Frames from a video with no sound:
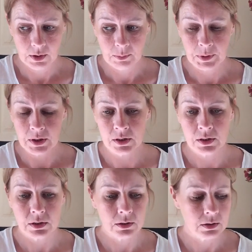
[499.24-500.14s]

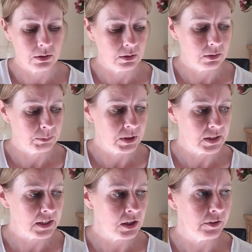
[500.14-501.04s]
because I
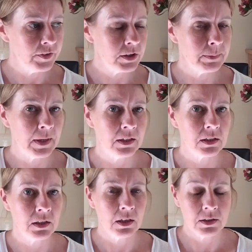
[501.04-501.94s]
had a lot of those mania
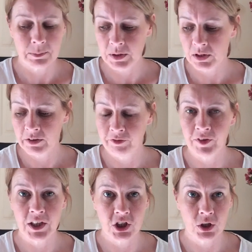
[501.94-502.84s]
starts and because I've
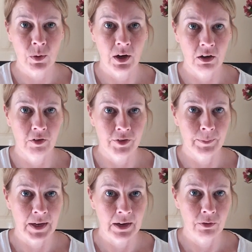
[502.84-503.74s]
finished quite a lot of
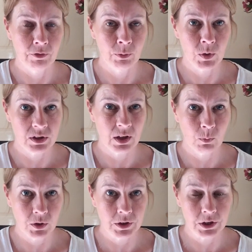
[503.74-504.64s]
them now, the ones I
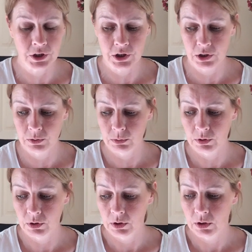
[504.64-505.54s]
wanted to do,
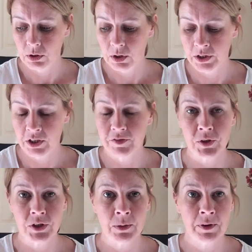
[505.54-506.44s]
I don't
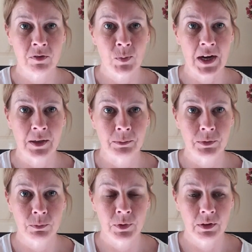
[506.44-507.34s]
feel so
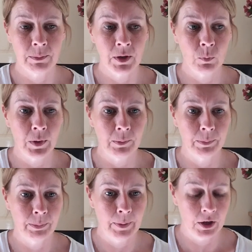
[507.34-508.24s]
overwhelmed with my WIP
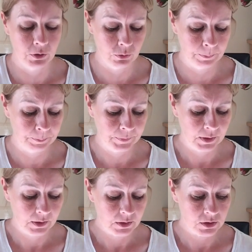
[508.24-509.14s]
pile.
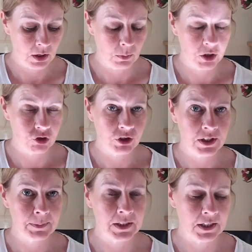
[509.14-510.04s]
So I
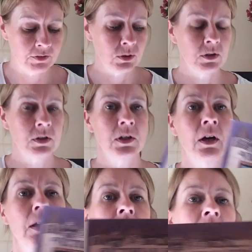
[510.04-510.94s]
treated myself to a new start and